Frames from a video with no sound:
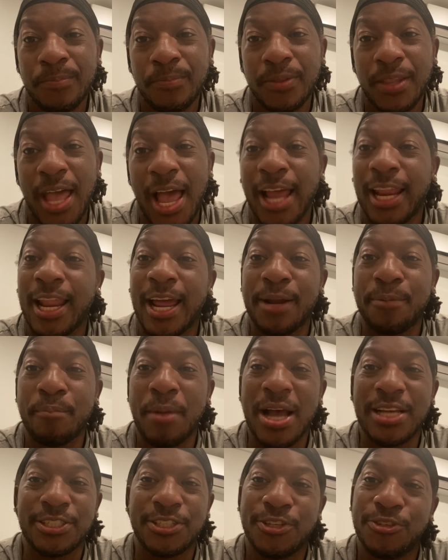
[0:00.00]
I like
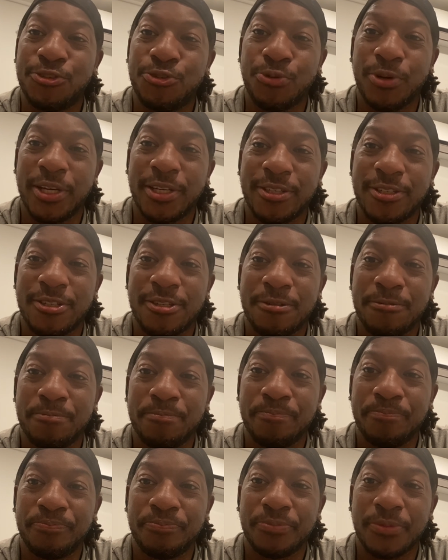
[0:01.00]
Monster drinks.
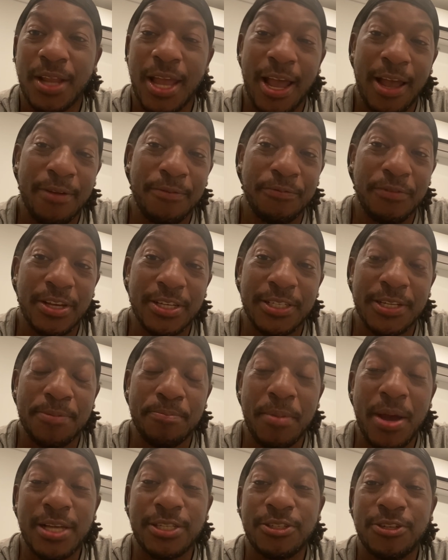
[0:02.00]
I invest in
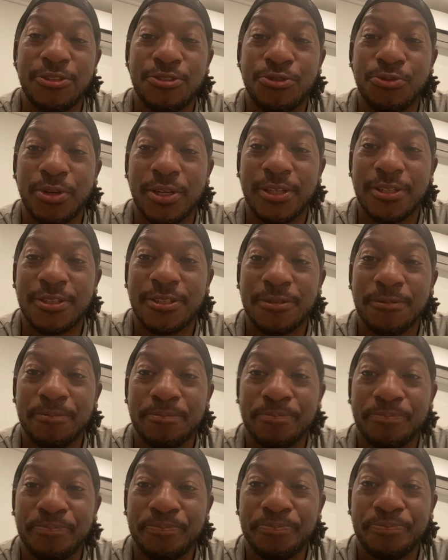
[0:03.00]
Monster drinks,
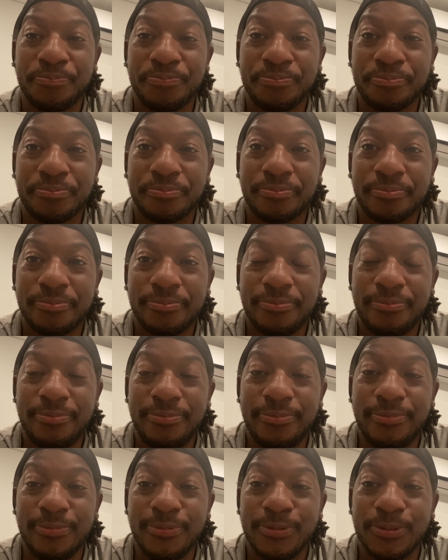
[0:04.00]

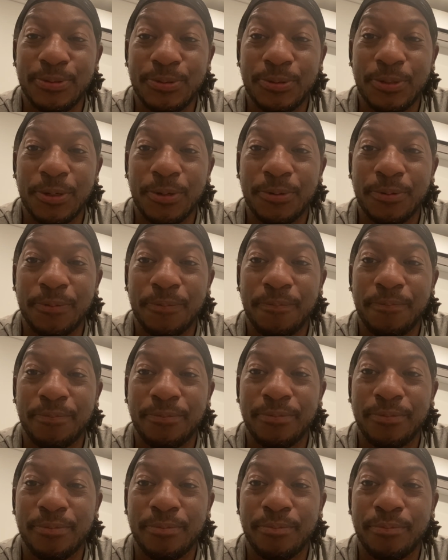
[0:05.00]
you know?
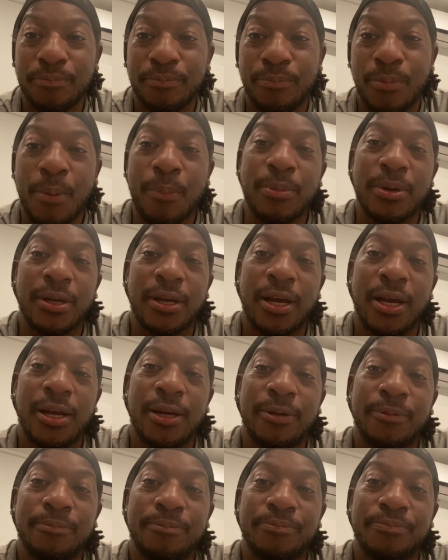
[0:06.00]
But I'm
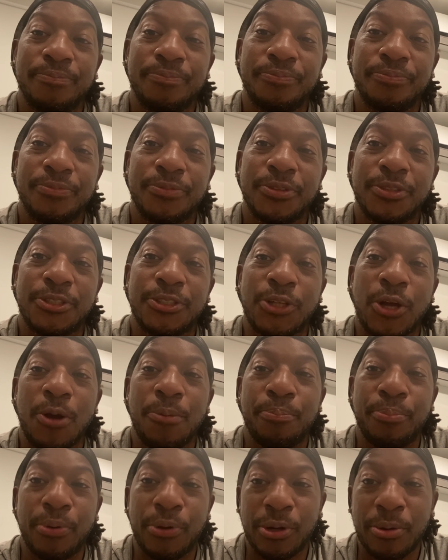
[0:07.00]
gonna
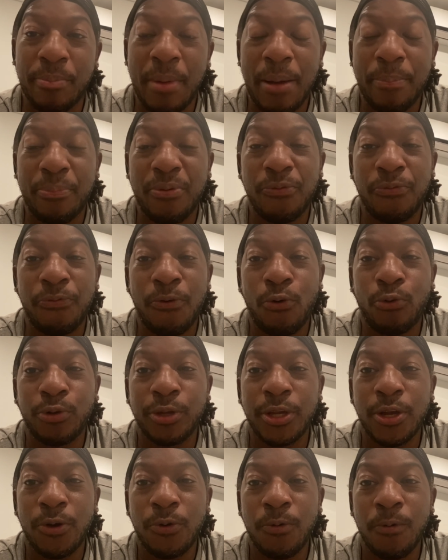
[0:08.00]
start building my
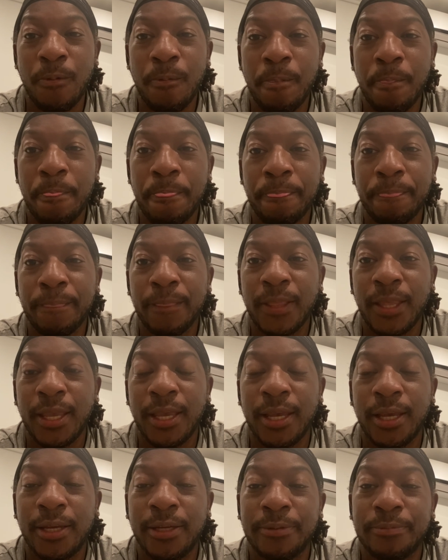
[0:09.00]
portfolio,
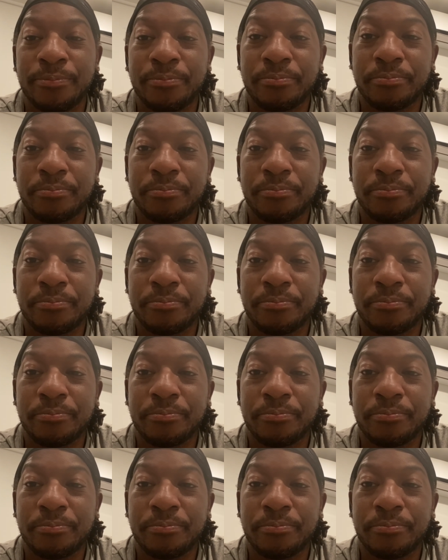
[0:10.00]
and